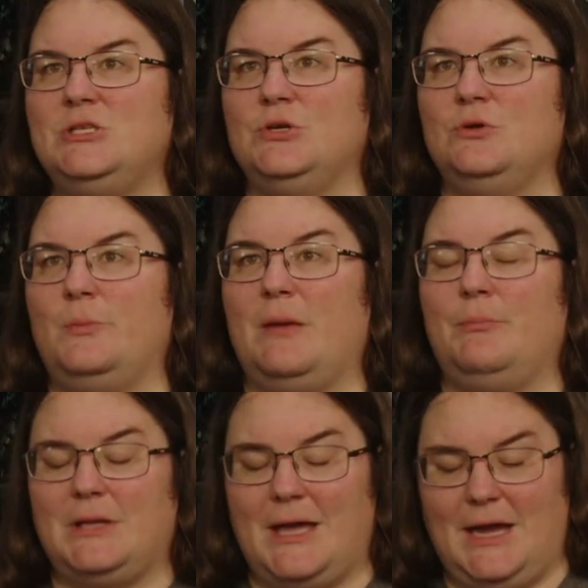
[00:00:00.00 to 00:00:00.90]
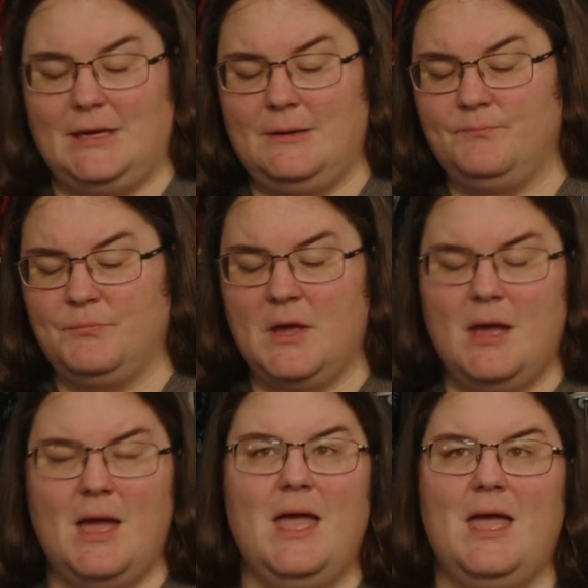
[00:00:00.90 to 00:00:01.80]
to be played
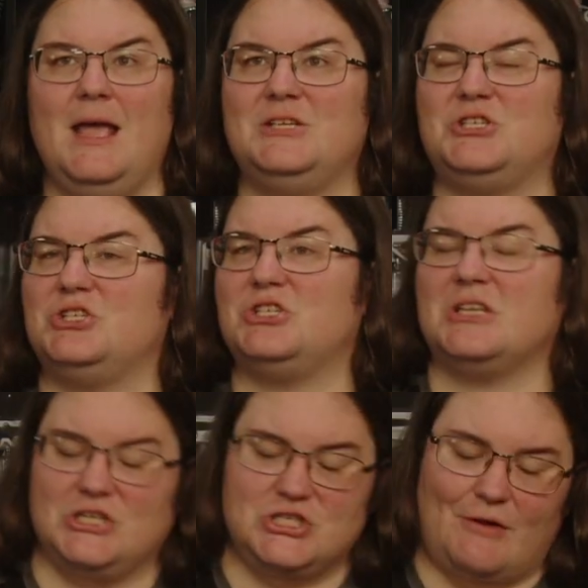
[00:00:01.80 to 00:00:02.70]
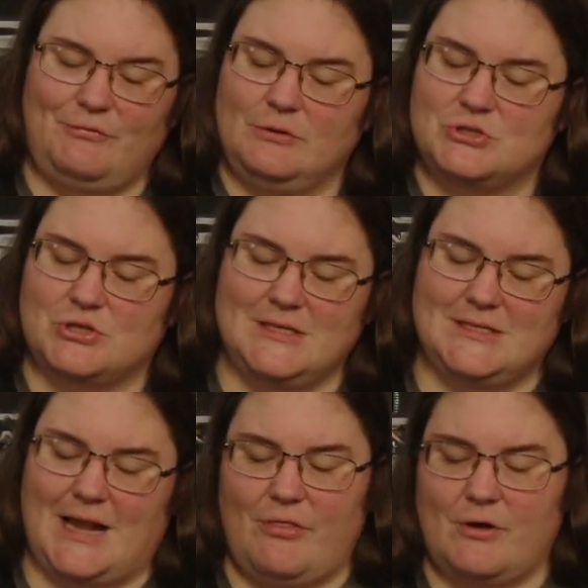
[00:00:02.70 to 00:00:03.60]
is you're just going to shuffle them straight
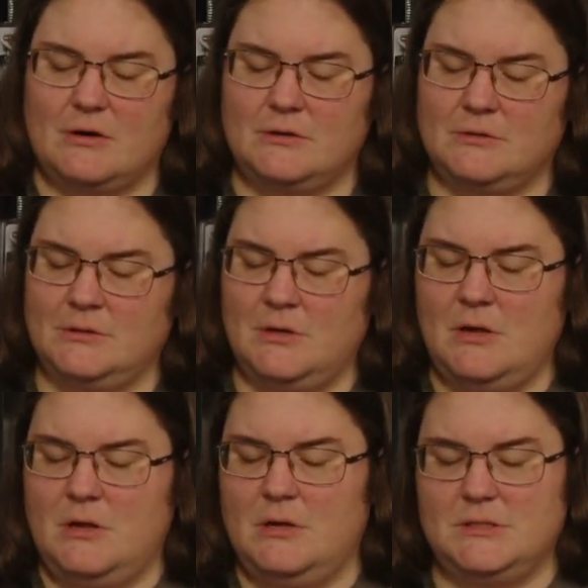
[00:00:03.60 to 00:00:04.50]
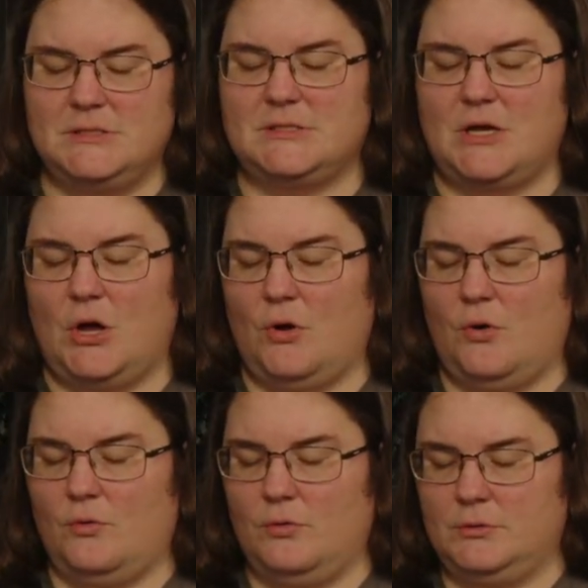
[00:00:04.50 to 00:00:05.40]
together. So